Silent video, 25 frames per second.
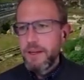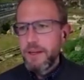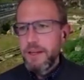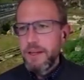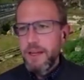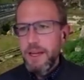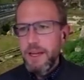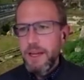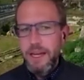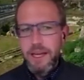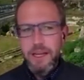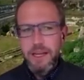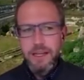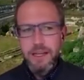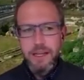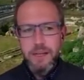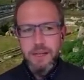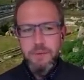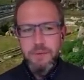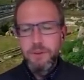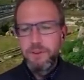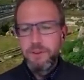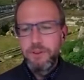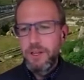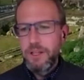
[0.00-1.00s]
And it
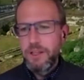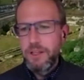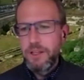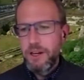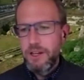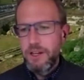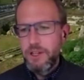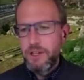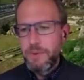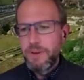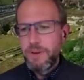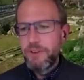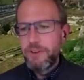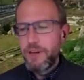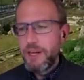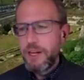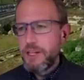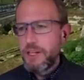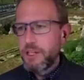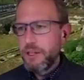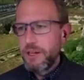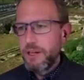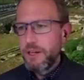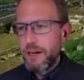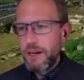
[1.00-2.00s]
was a large
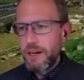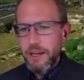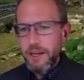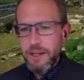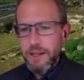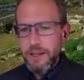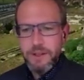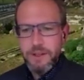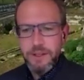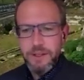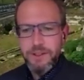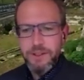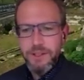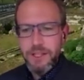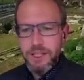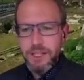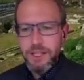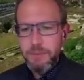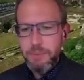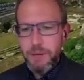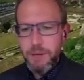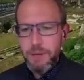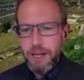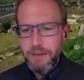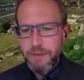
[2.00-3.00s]
residential area. You can see at the
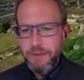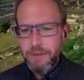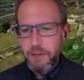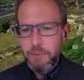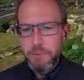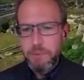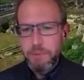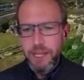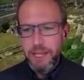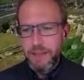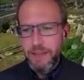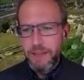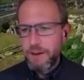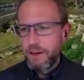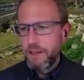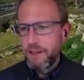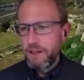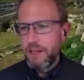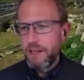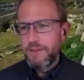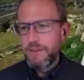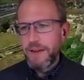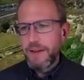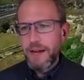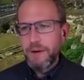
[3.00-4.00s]
bottom of the plan, there are a
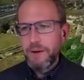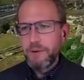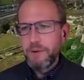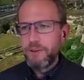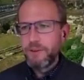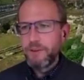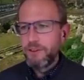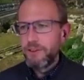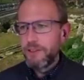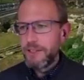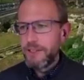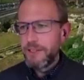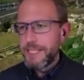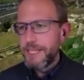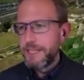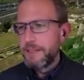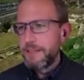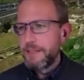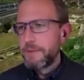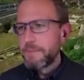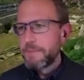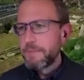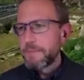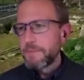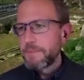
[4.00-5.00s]
lot of houses listed.
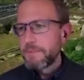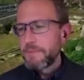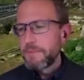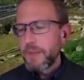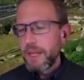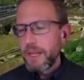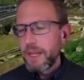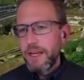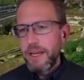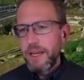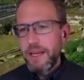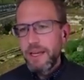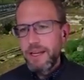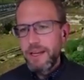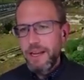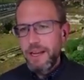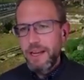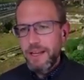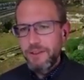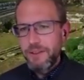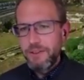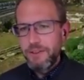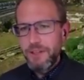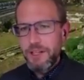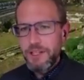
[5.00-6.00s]
And
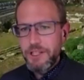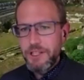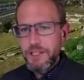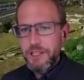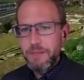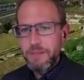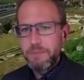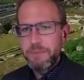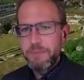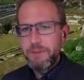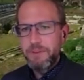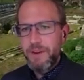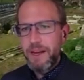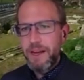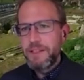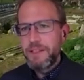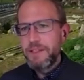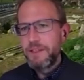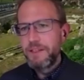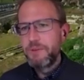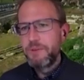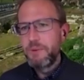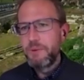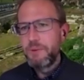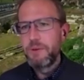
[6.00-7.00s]
as such, it provides
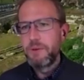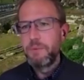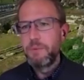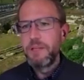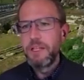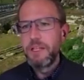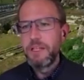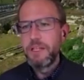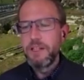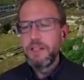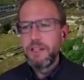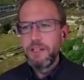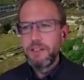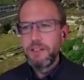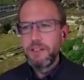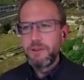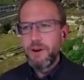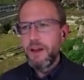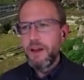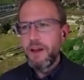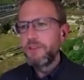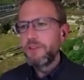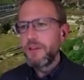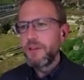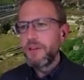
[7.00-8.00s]
us with a really good
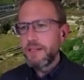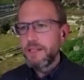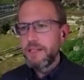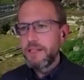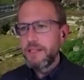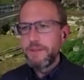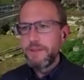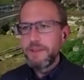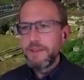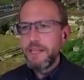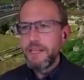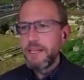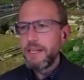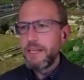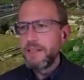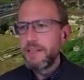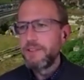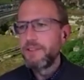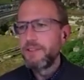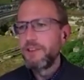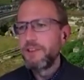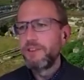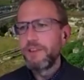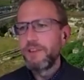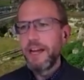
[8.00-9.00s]
cross-section of Athenian
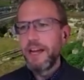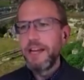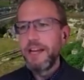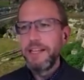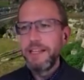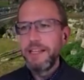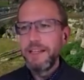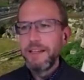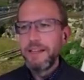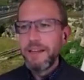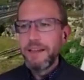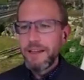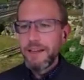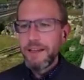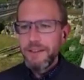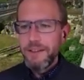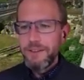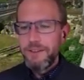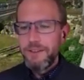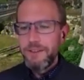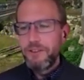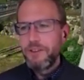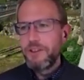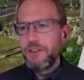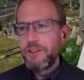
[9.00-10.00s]
society.
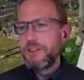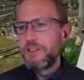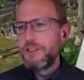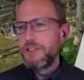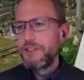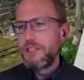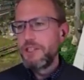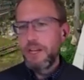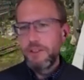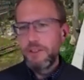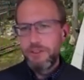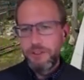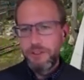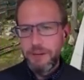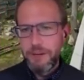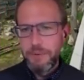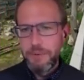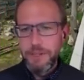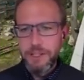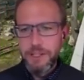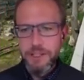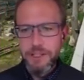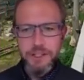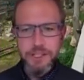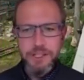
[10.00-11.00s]
This isn't just a
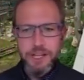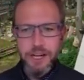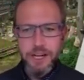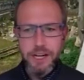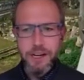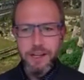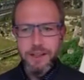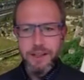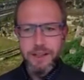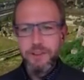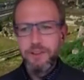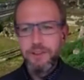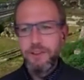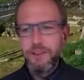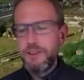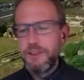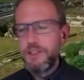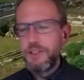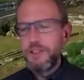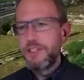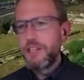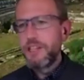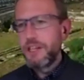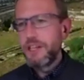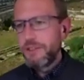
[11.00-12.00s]
religious area. This
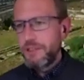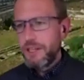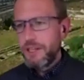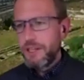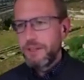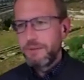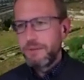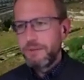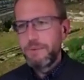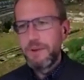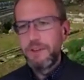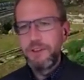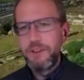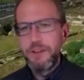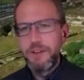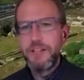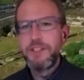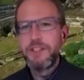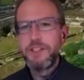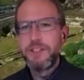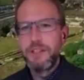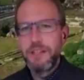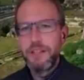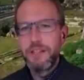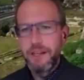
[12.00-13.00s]
isn't just a
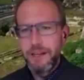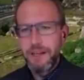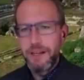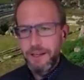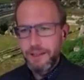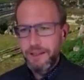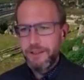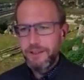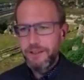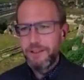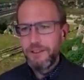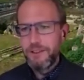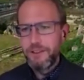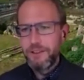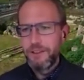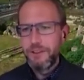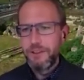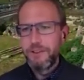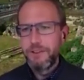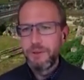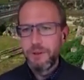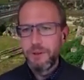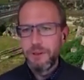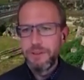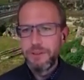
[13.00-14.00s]
residential area. This is a
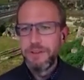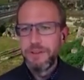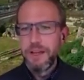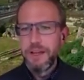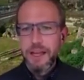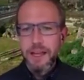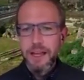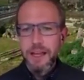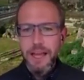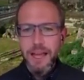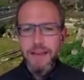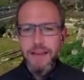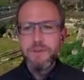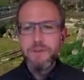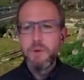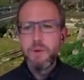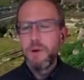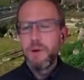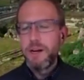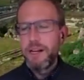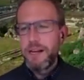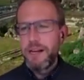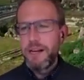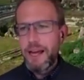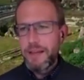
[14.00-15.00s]
sort of
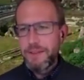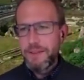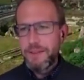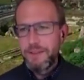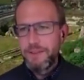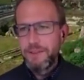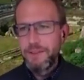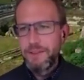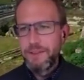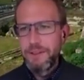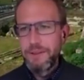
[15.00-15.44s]
everyone in Athens.